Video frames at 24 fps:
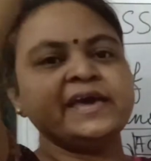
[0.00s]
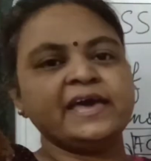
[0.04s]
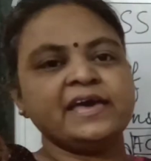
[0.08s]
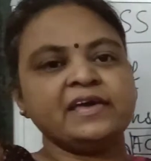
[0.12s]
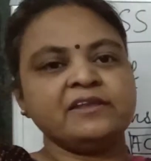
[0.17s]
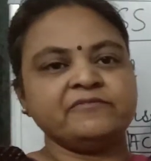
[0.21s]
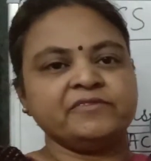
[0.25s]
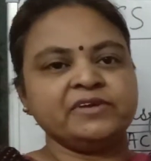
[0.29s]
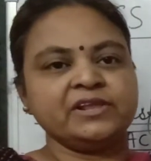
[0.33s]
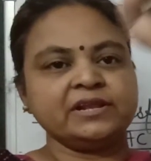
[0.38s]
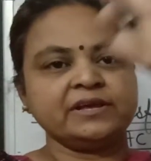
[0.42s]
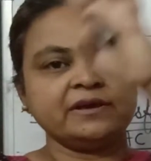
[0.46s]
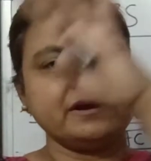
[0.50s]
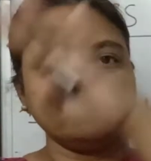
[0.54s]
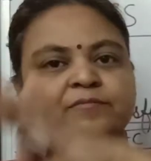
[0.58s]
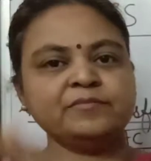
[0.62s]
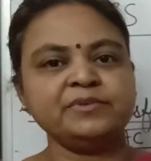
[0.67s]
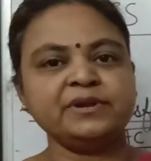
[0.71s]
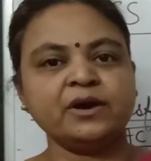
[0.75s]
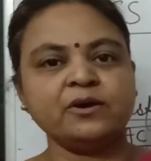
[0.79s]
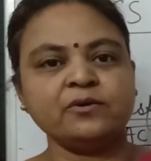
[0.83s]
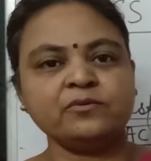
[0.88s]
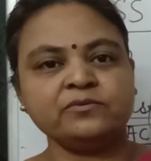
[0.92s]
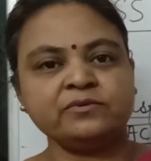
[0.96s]
air will come
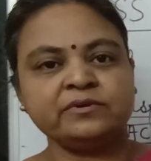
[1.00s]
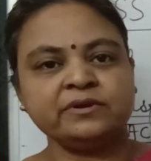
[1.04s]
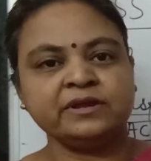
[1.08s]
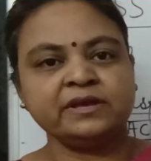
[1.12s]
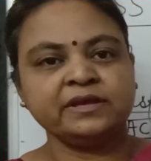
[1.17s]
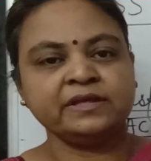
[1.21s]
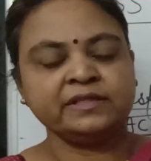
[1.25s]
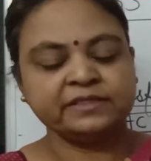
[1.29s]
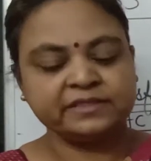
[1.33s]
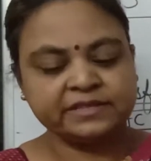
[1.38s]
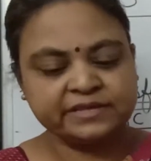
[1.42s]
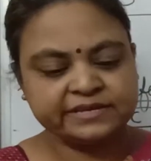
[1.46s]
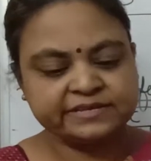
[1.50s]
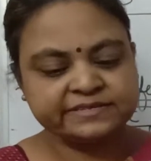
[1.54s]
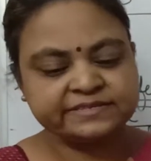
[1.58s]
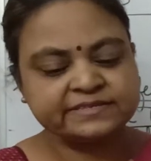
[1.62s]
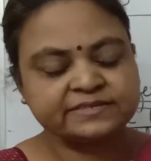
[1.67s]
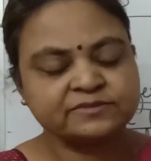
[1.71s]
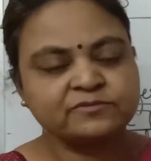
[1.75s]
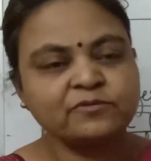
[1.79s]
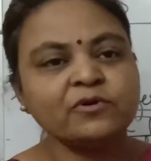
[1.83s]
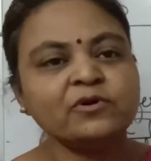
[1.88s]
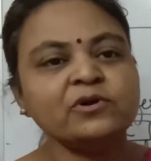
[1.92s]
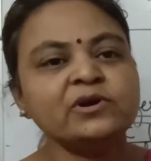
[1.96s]
down.
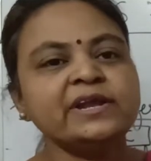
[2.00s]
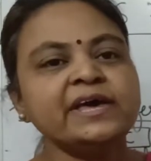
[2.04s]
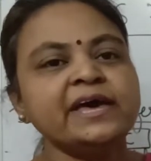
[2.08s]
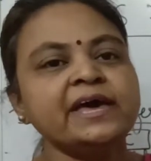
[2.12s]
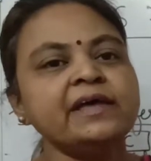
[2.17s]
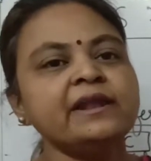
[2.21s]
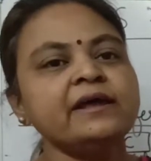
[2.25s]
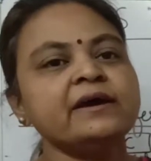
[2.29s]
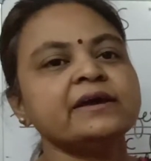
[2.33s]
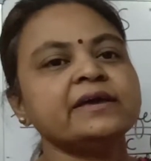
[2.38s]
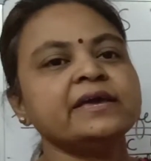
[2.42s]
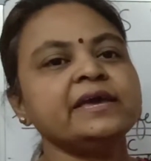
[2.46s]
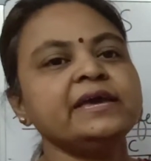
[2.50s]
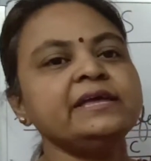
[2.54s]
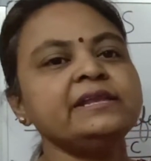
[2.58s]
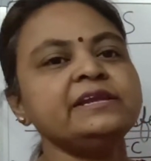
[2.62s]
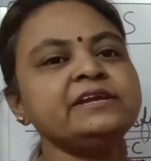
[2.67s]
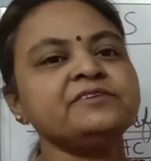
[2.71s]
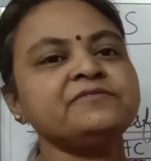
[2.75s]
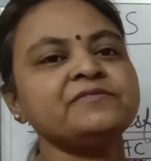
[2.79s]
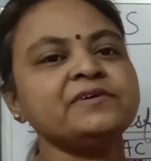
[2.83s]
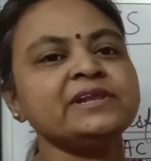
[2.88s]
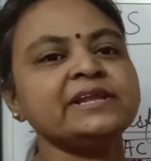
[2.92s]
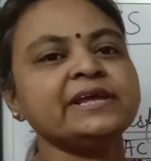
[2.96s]
This cold air again
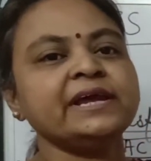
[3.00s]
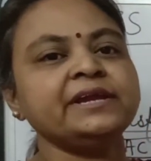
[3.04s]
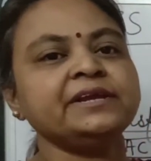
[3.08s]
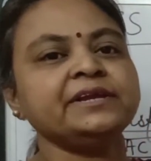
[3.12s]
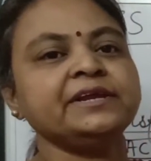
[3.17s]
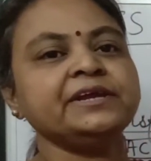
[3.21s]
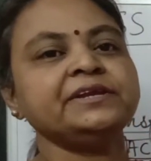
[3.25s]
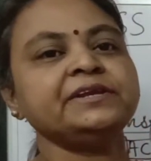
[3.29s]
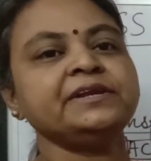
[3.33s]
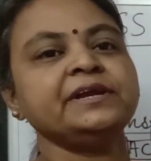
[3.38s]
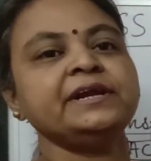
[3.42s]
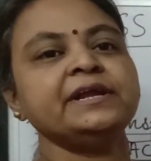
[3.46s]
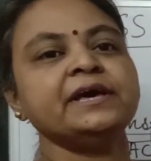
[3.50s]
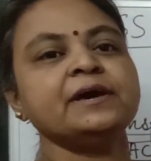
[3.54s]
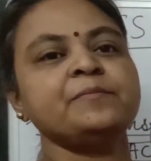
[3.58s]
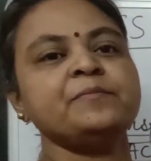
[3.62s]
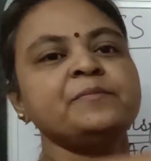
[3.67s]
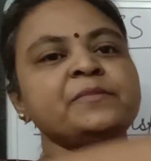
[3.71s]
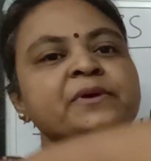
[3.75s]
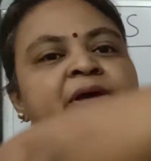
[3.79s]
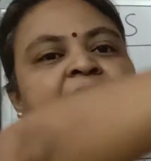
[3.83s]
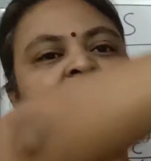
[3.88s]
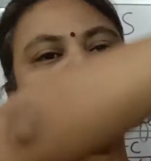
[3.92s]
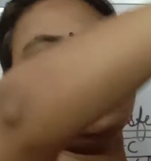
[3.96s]
it will get heated up
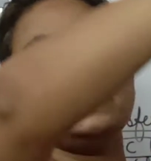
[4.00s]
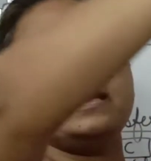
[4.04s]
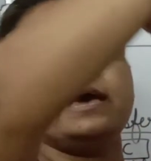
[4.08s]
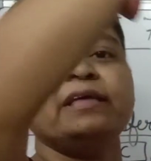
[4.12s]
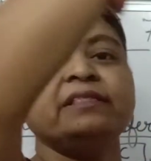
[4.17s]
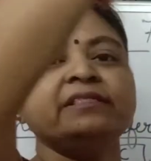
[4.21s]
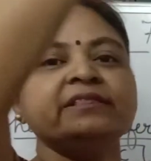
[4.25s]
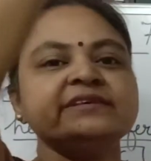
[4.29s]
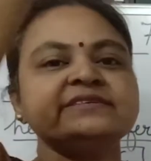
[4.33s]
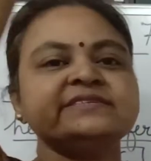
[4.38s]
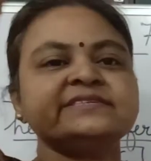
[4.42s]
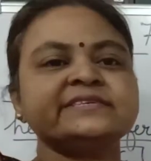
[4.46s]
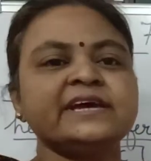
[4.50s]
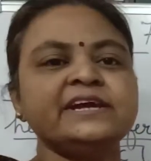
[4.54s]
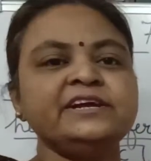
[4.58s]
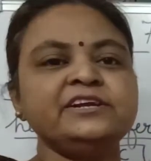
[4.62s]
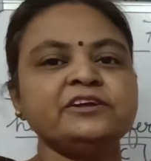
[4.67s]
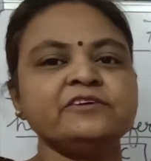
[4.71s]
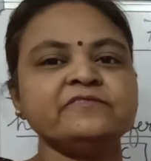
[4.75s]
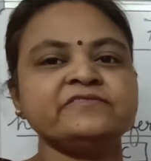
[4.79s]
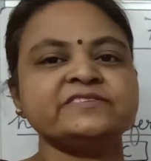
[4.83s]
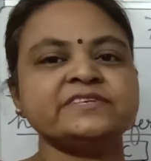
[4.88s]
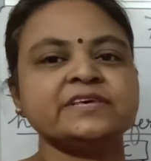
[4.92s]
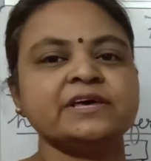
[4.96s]
and this kind
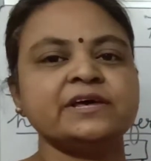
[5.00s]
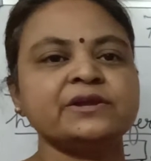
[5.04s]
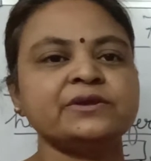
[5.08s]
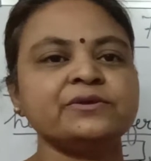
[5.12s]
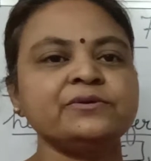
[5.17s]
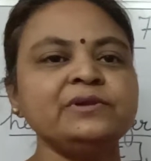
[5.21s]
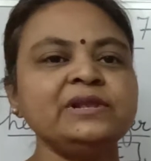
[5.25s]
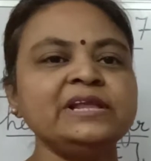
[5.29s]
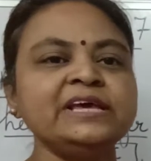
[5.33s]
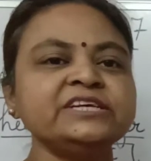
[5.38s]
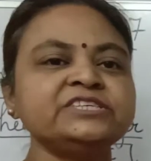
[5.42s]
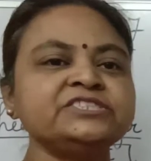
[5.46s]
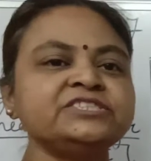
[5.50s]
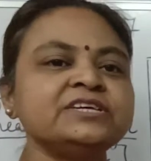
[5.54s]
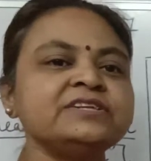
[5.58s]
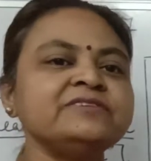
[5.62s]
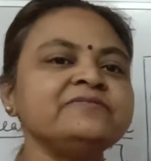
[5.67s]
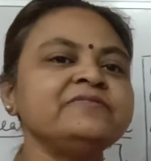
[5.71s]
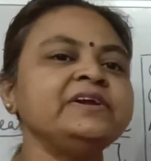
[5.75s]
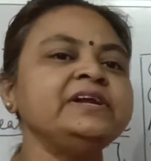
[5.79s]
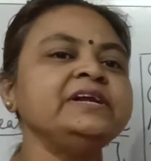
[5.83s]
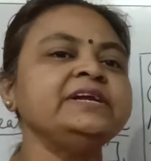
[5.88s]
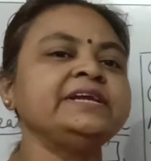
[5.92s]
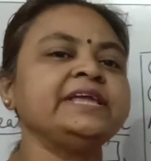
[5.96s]
of circulation
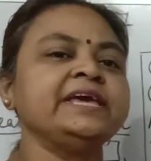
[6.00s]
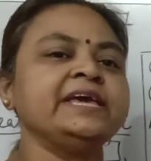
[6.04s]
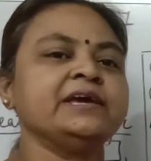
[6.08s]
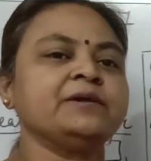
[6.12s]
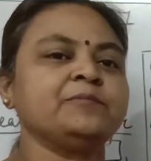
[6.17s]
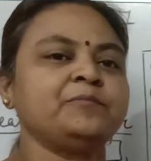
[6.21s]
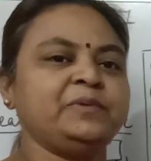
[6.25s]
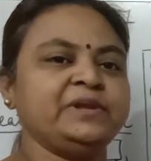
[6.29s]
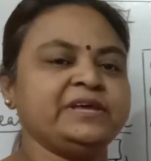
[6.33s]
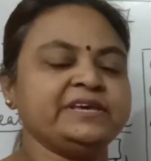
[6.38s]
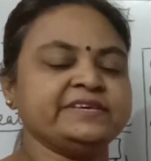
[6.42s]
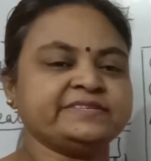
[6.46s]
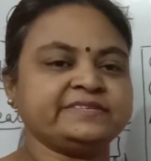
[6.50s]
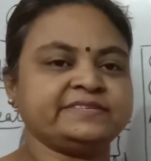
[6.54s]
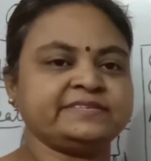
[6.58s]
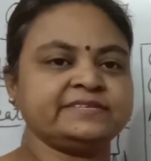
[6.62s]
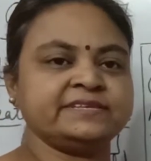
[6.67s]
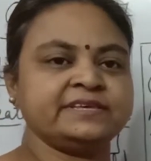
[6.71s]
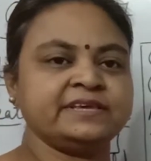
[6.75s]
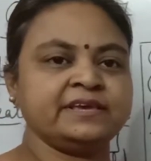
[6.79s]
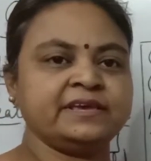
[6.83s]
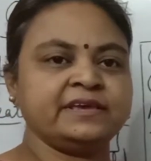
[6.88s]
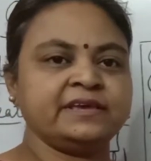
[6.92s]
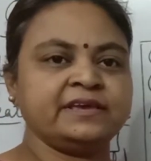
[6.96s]
will take
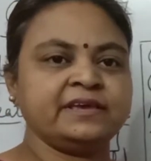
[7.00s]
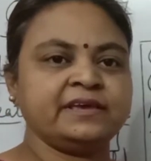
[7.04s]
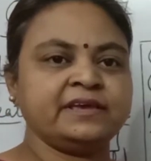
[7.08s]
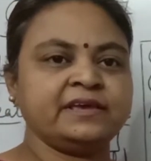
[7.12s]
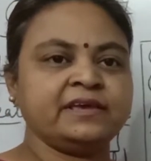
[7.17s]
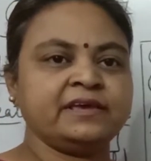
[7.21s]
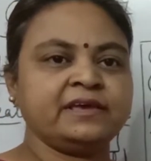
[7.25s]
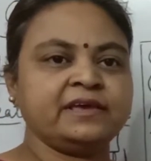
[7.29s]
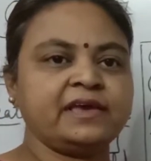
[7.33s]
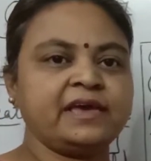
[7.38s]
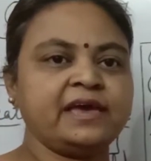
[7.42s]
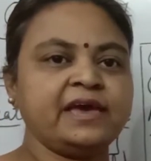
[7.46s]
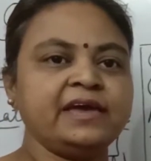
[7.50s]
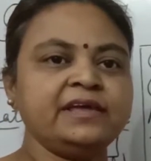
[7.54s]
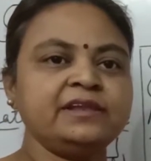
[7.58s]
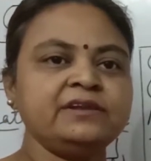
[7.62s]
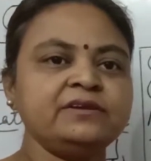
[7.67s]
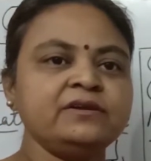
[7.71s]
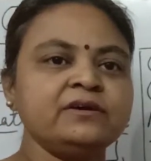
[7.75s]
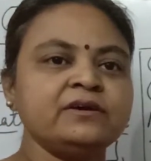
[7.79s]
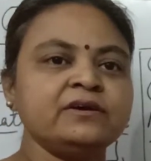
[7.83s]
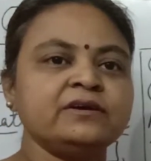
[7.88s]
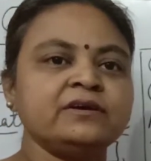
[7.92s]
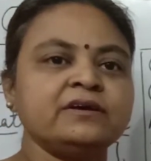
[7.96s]
place. And
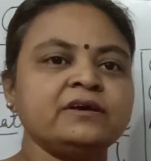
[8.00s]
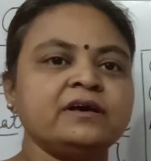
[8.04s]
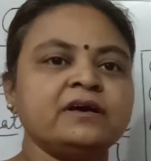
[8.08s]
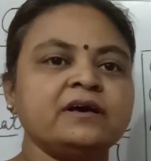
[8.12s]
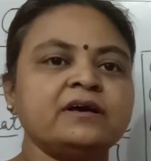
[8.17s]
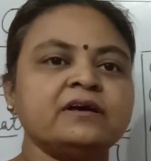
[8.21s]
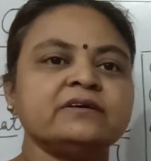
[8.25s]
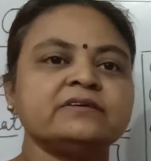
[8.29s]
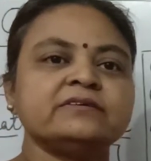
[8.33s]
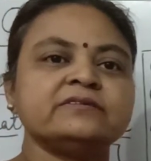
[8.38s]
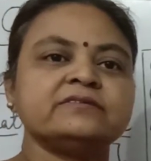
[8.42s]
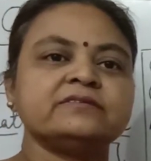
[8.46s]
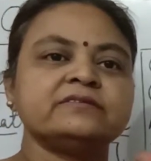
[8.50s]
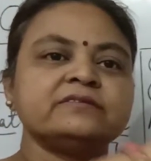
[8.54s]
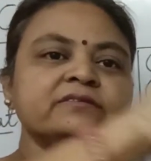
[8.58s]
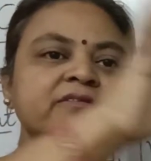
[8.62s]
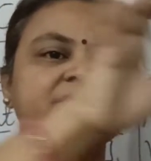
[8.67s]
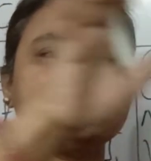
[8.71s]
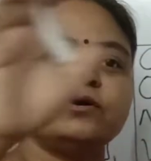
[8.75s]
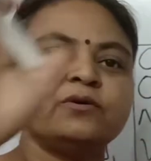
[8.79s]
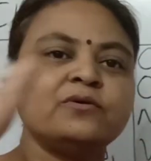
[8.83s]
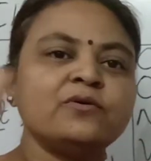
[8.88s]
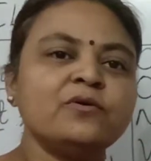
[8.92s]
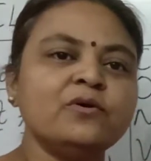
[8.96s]

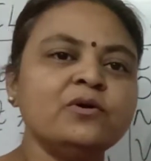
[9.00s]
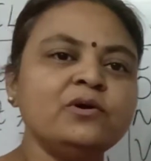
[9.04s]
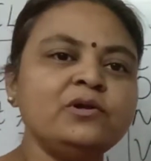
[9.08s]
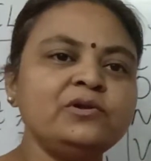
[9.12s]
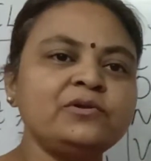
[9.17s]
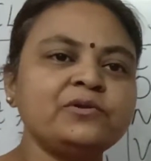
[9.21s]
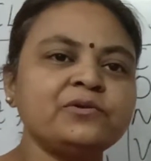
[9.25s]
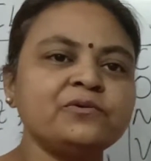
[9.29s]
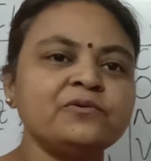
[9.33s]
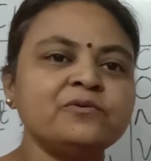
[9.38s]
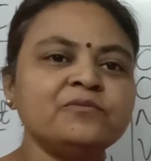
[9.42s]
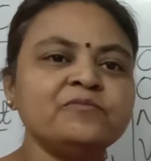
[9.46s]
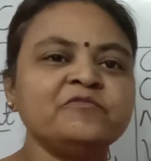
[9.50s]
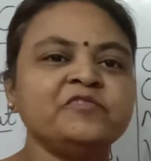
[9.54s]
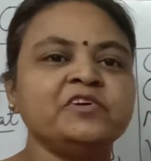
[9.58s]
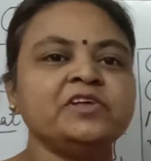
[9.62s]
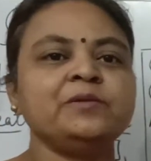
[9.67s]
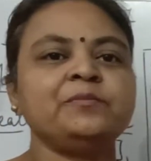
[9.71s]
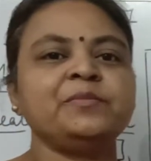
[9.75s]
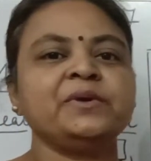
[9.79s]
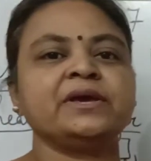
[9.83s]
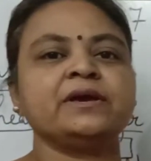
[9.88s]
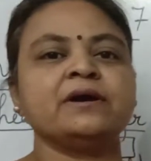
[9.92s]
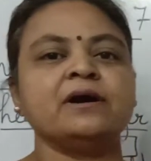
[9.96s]
the whole room
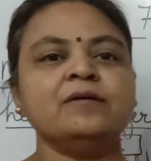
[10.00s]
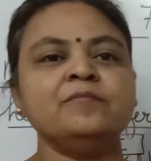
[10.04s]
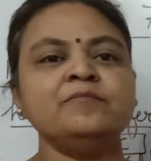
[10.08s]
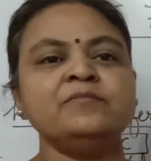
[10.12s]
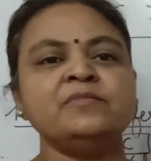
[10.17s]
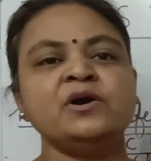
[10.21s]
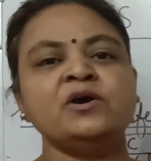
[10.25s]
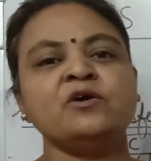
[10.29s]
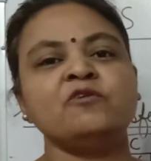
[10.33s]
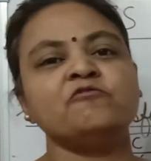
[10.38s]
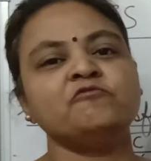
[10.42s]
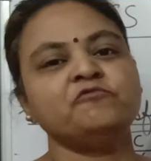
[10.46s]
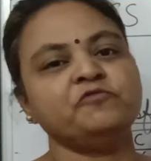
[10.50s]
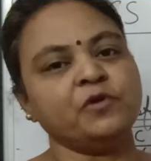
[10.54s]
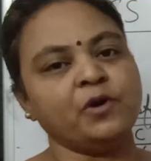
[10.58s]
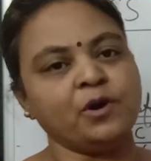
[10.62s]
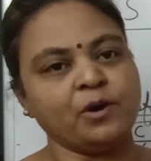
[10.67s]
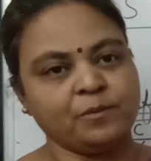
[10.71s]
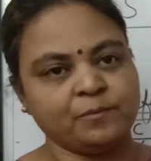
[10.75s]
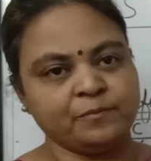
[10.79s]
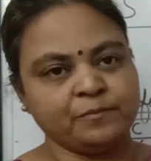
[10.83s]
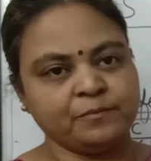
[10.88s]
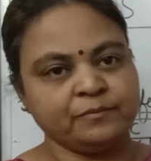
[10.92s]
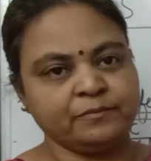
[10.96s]
will become
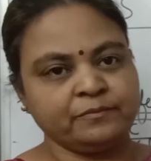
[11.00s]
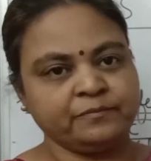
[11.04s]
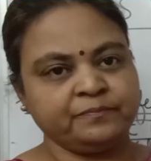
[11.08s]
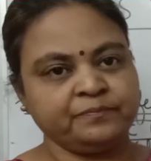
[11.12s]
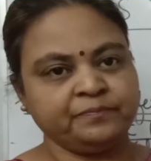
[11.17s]
warm.